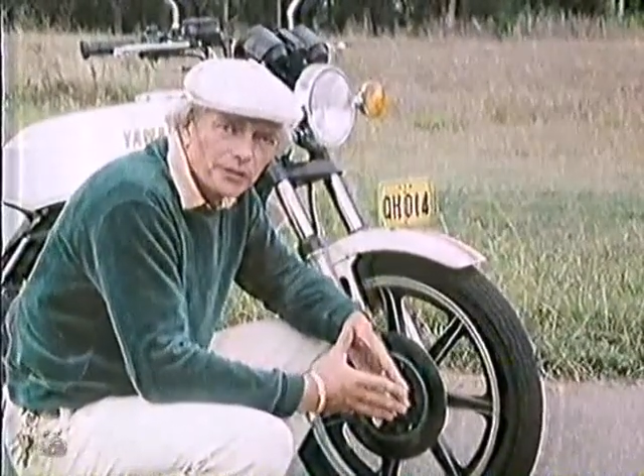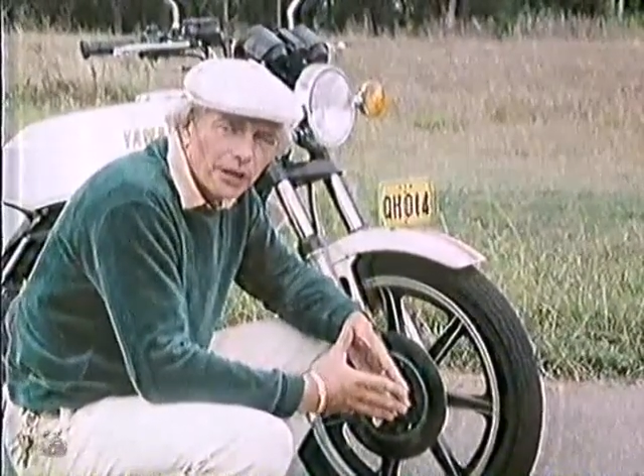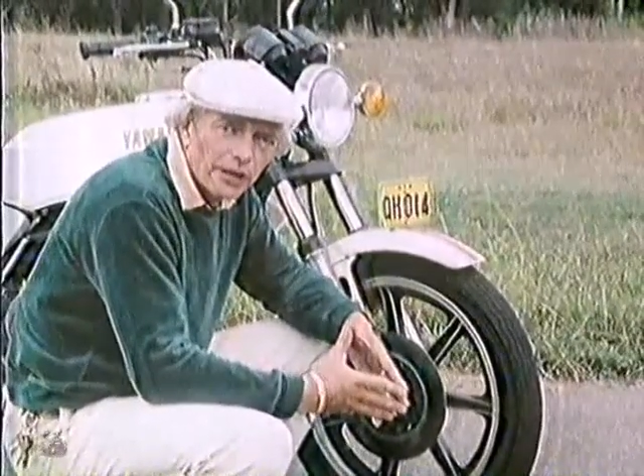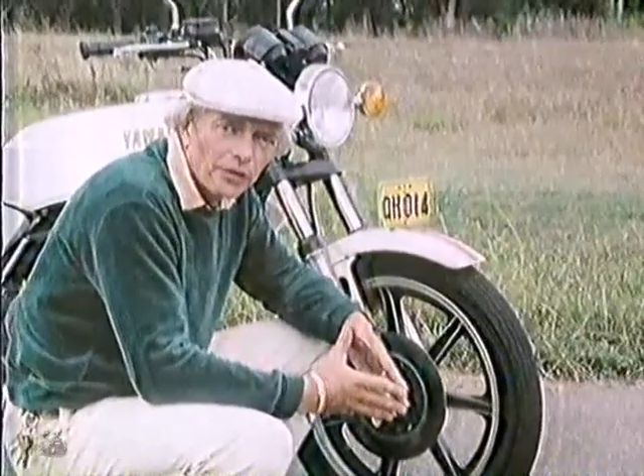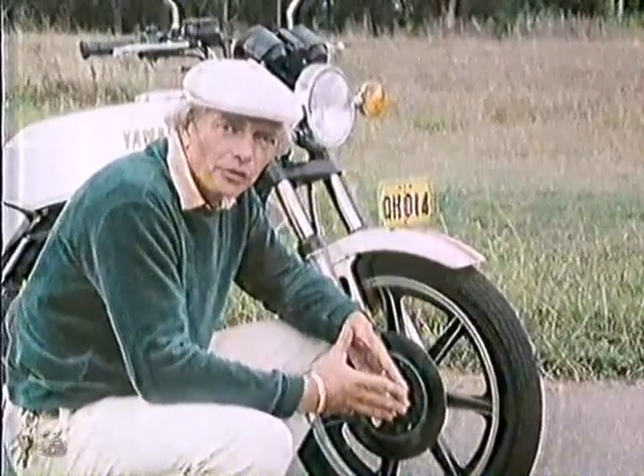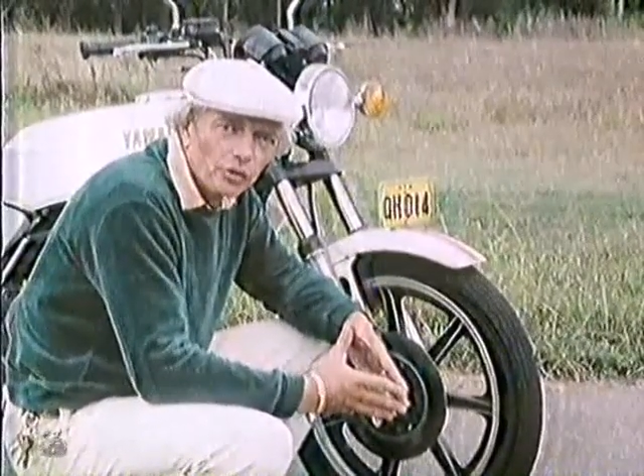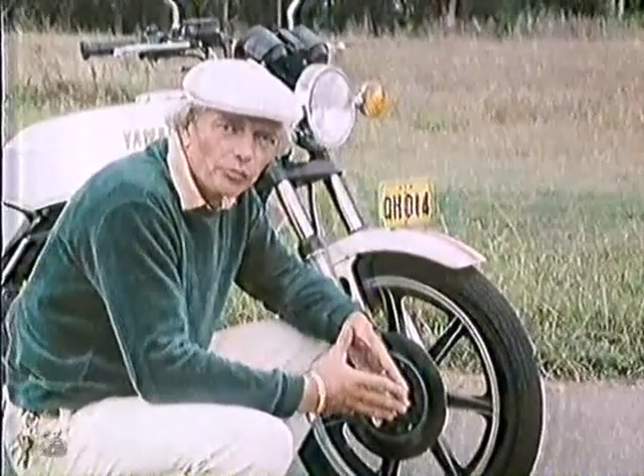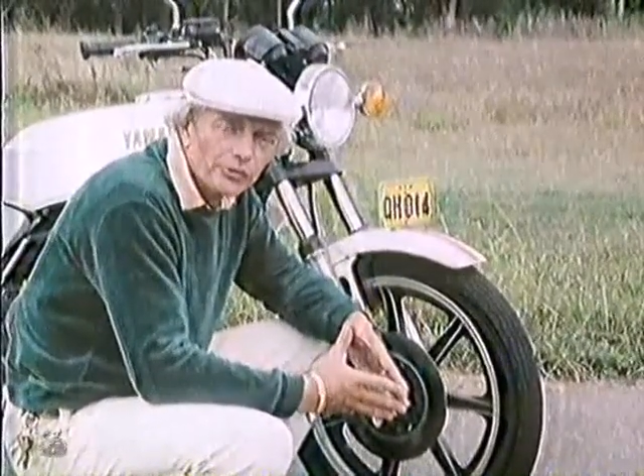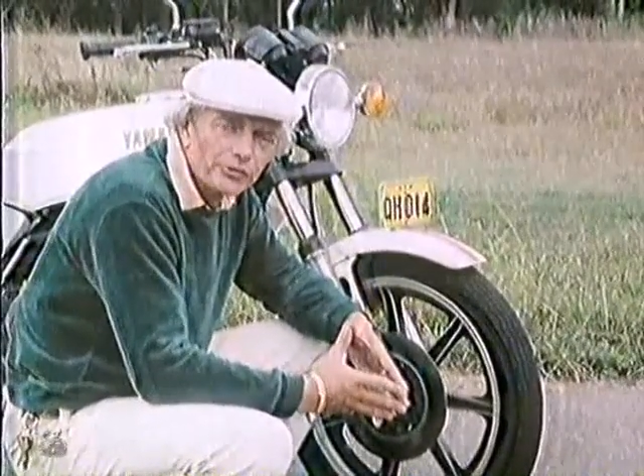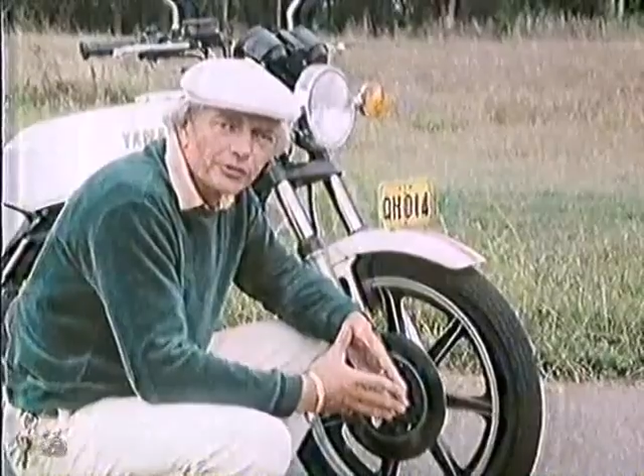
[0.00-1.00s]
Under
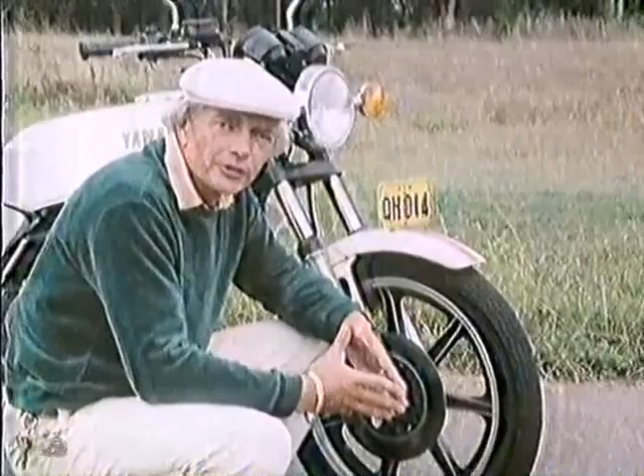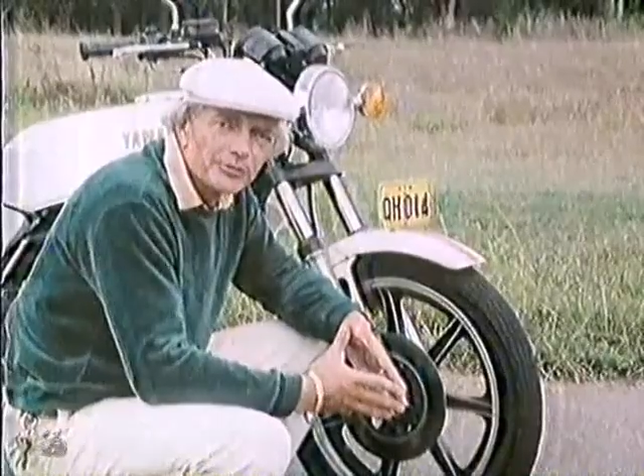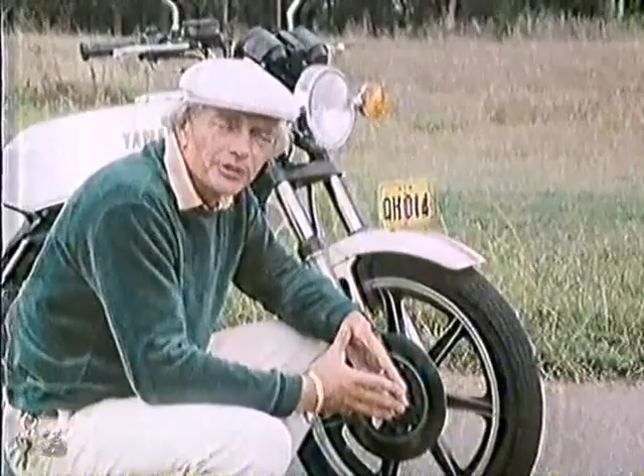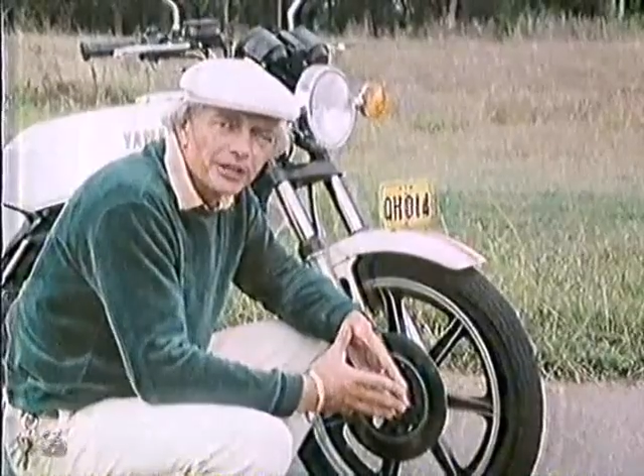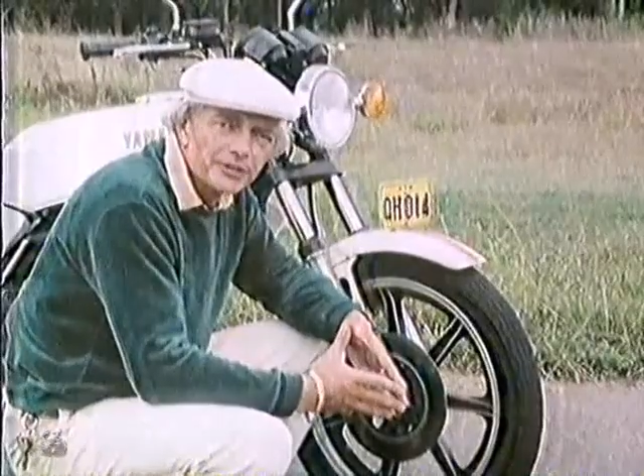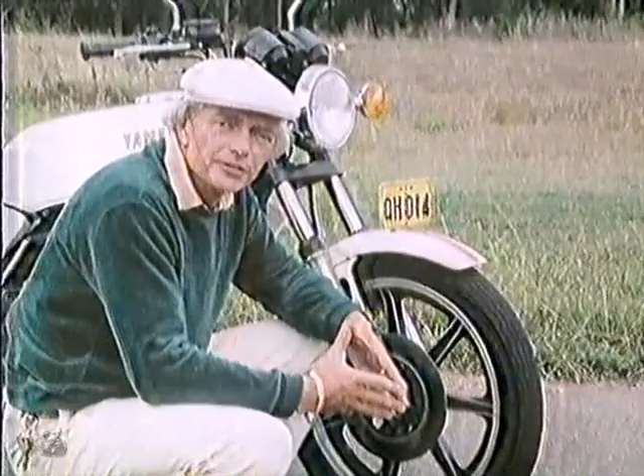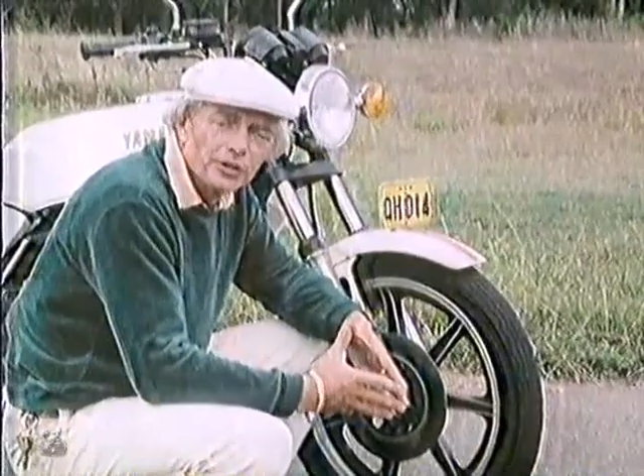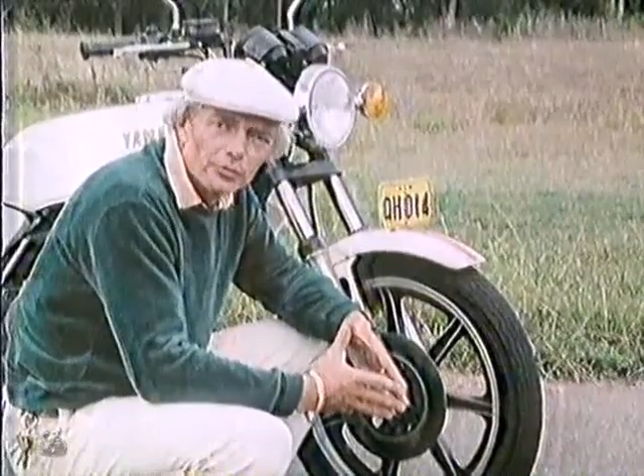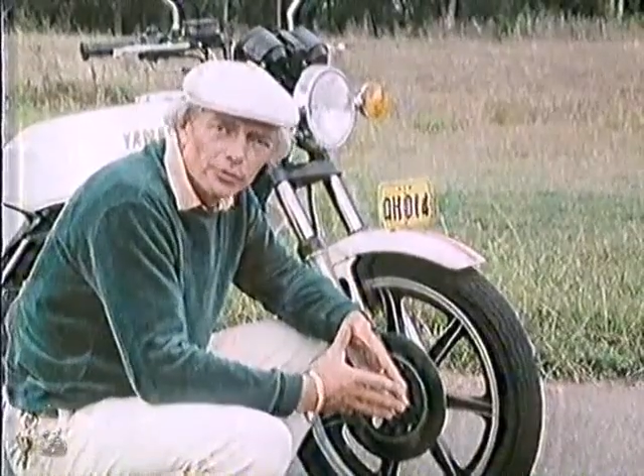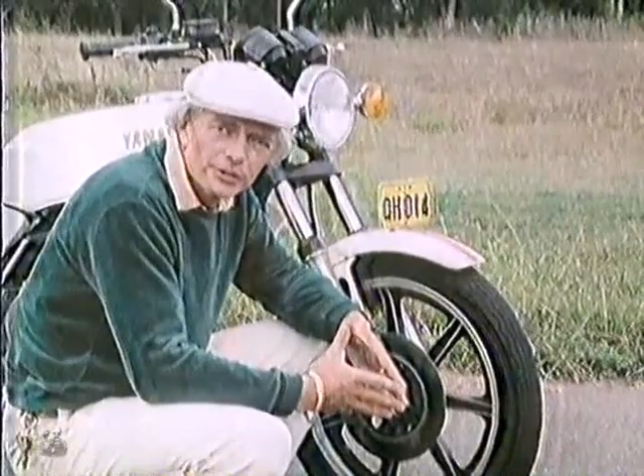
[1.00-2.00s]
normal circumstances,
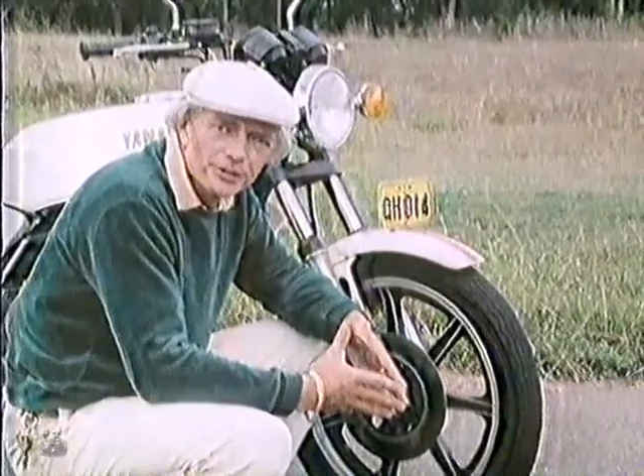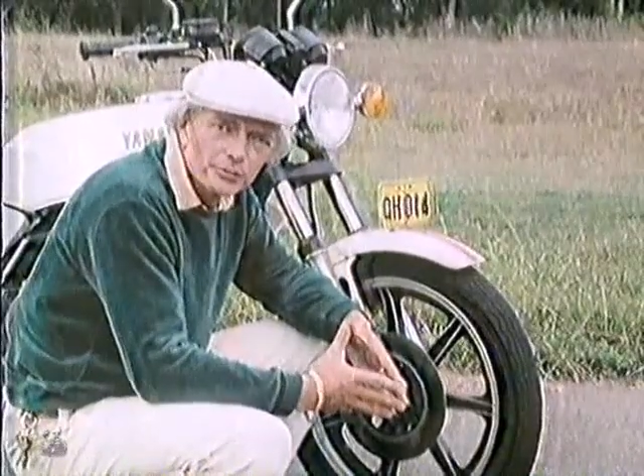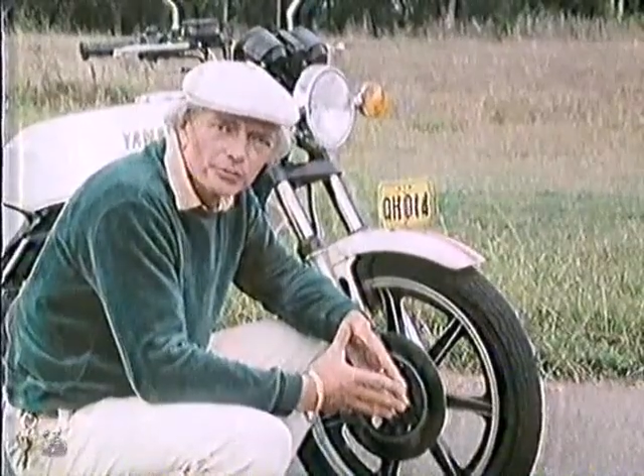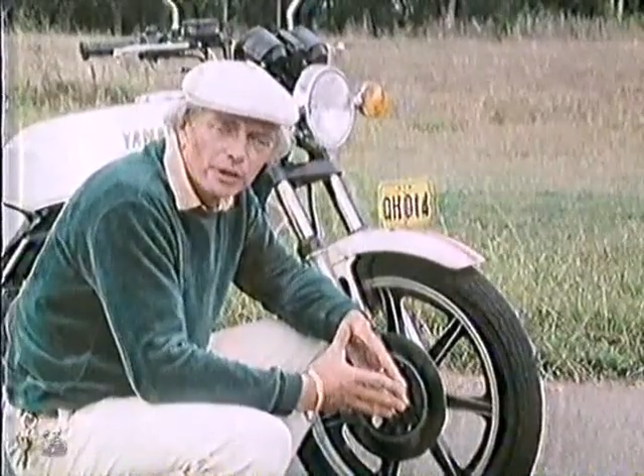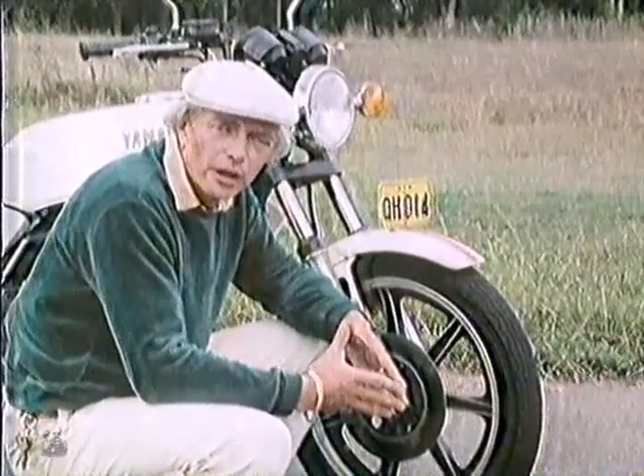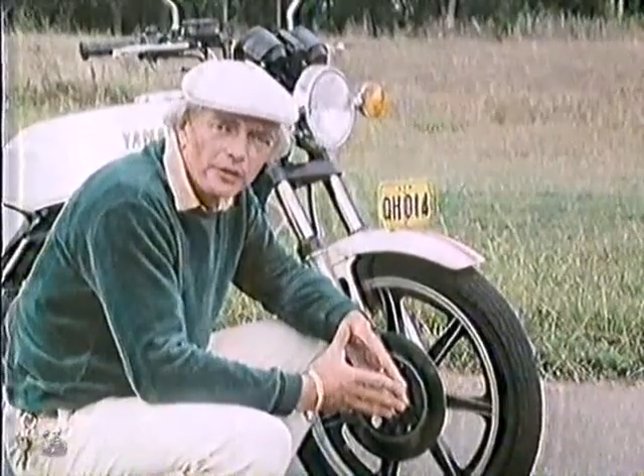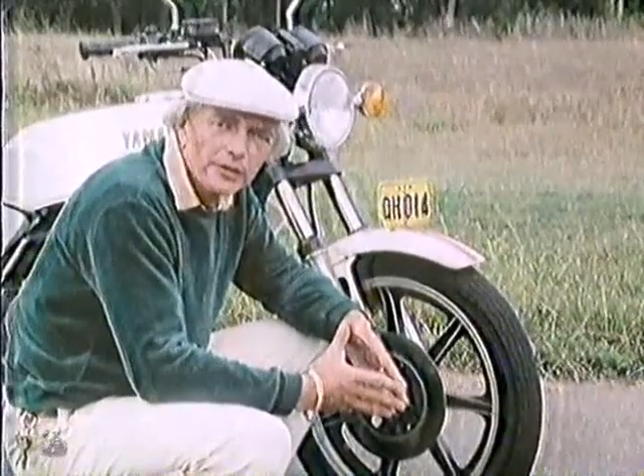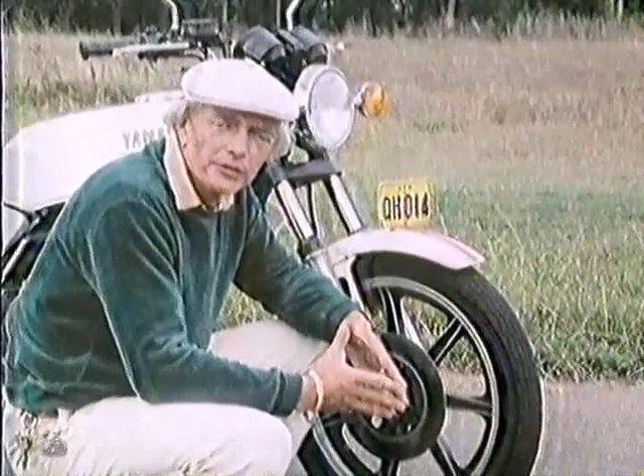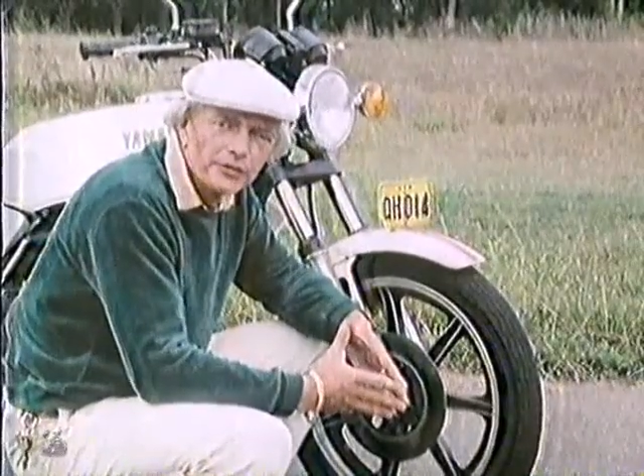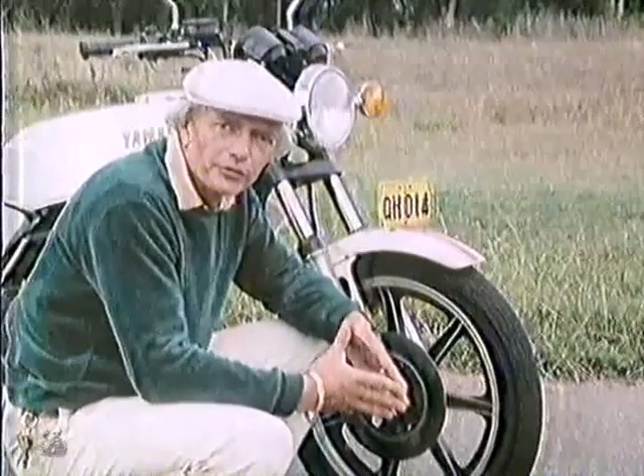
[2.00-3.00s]
on a reasonable road
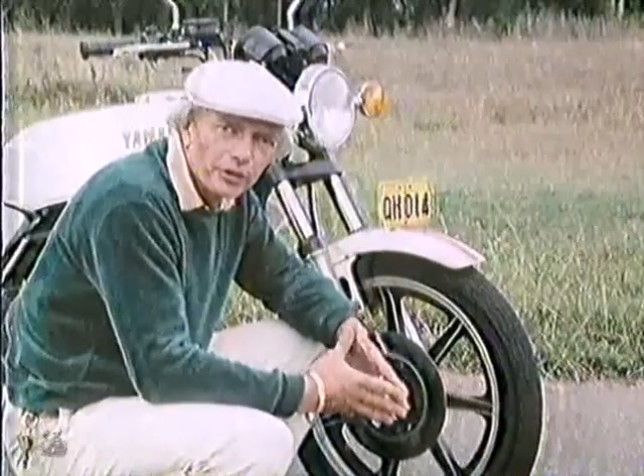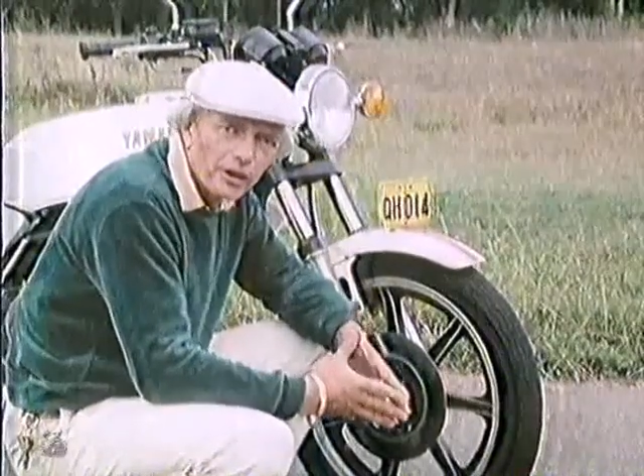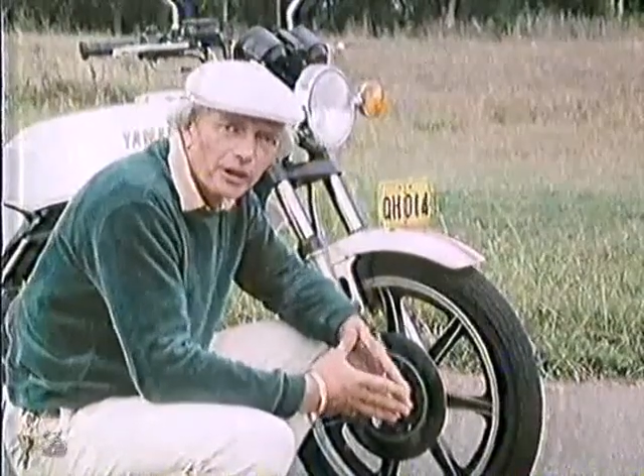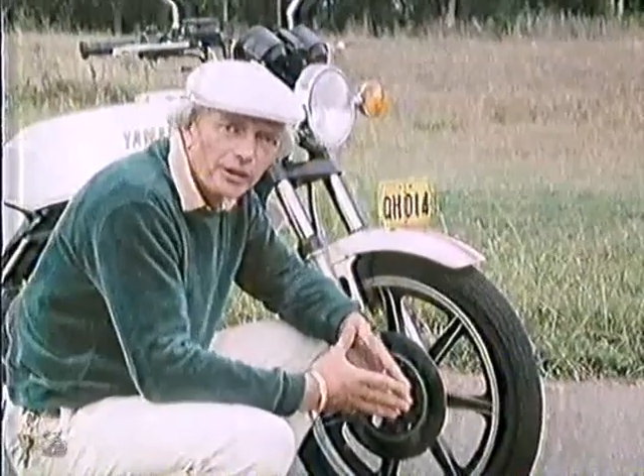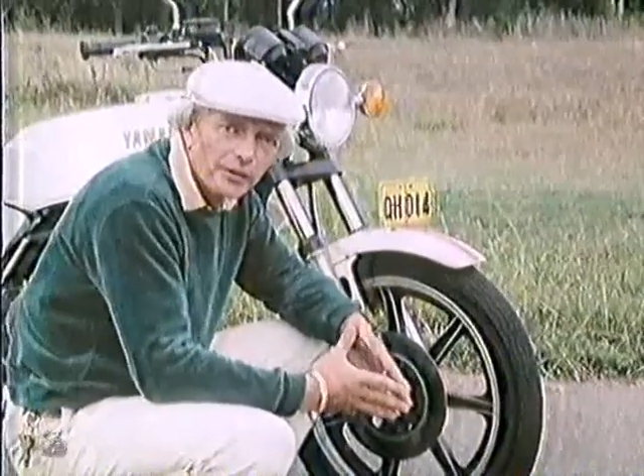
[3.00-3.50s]
in the dry,